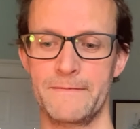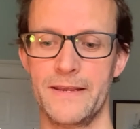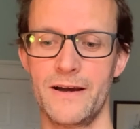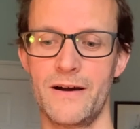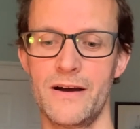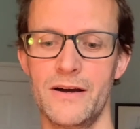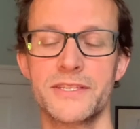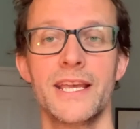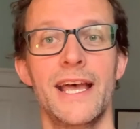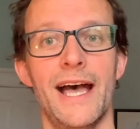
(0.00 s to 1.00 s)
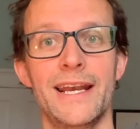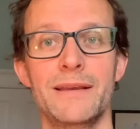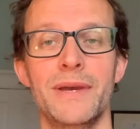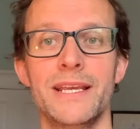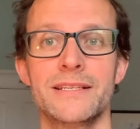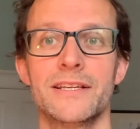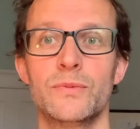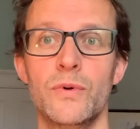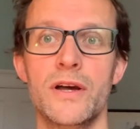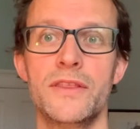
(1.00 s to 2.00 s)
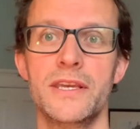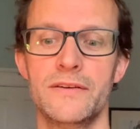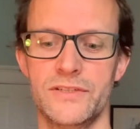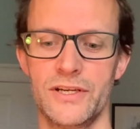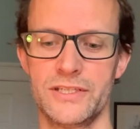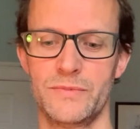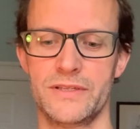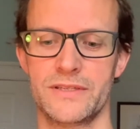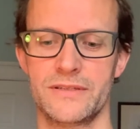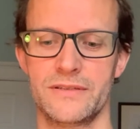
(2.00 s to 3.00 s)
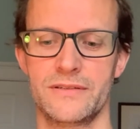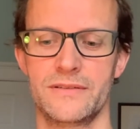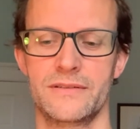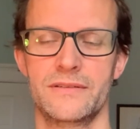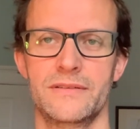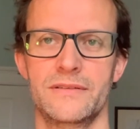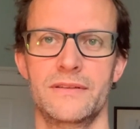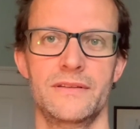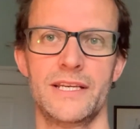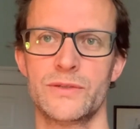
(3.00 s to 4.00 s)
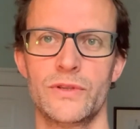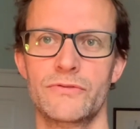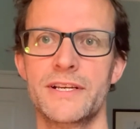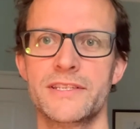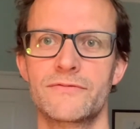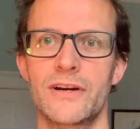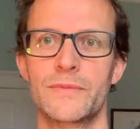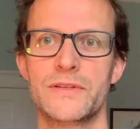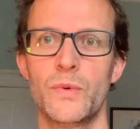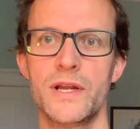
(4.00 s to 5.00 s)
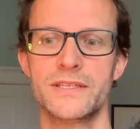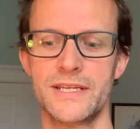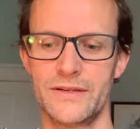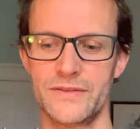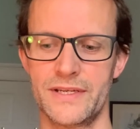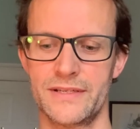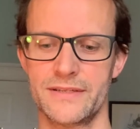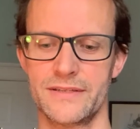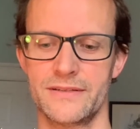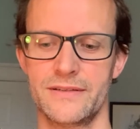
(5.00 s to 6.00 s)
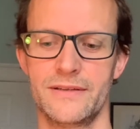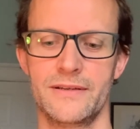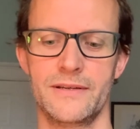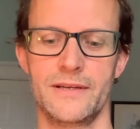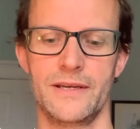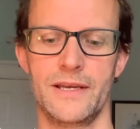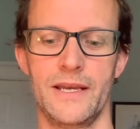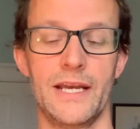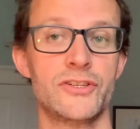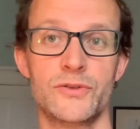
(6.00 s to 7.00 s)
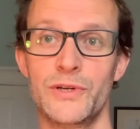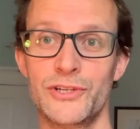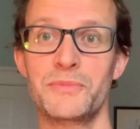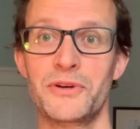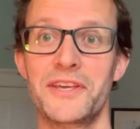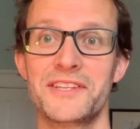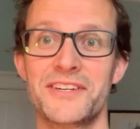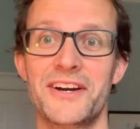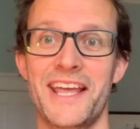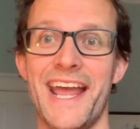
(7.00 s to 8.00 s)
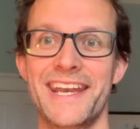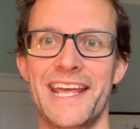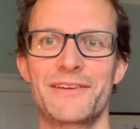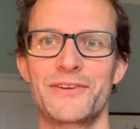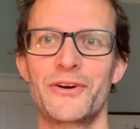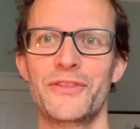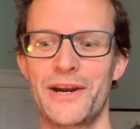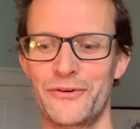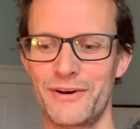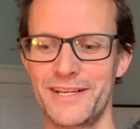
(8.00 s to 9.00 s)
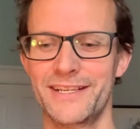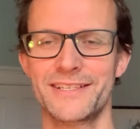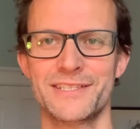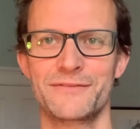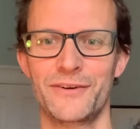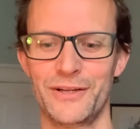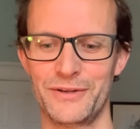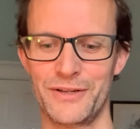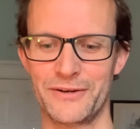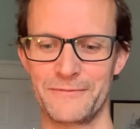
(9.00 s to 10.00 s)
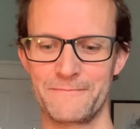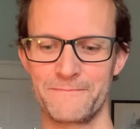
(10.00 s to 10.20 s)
in our hearts, and it makes us worthy of judgment. That's what the rest of Romans 1 tells us. And we should be on the other side of the handout if you're not there already, just to follow along.